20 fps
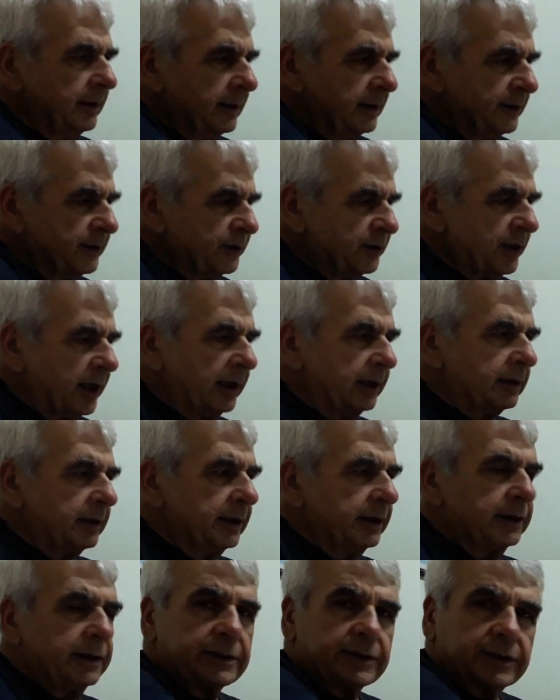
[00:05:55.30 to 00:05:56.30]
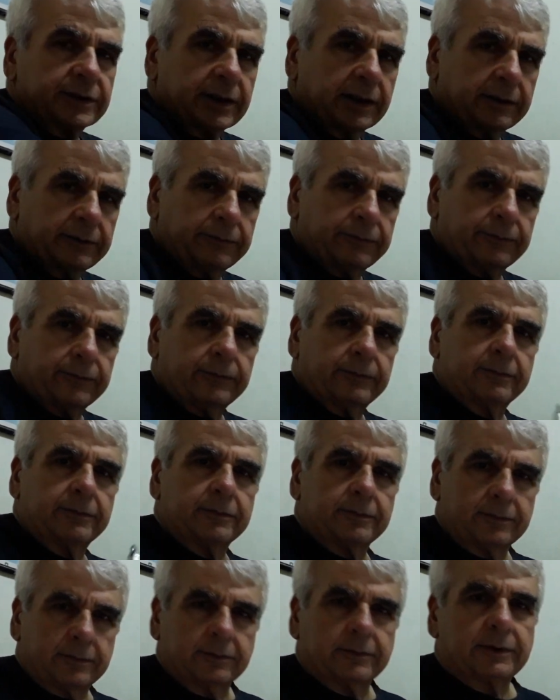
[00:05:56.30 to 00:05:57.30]
Cycling itself,
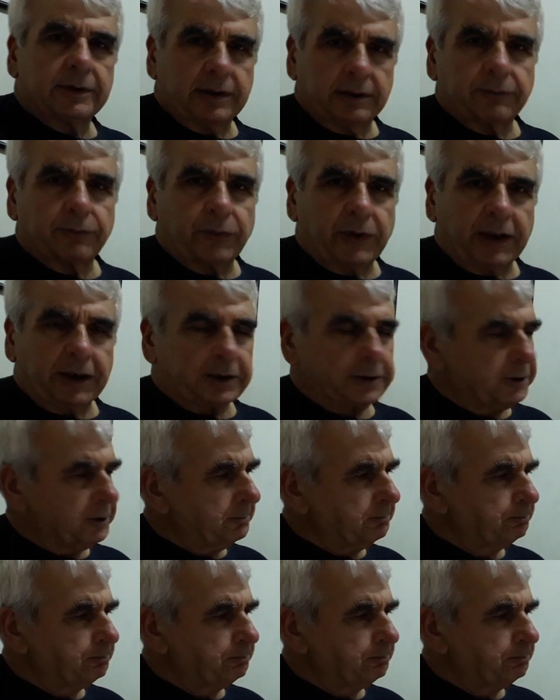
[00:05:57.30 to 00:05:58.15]
in fact.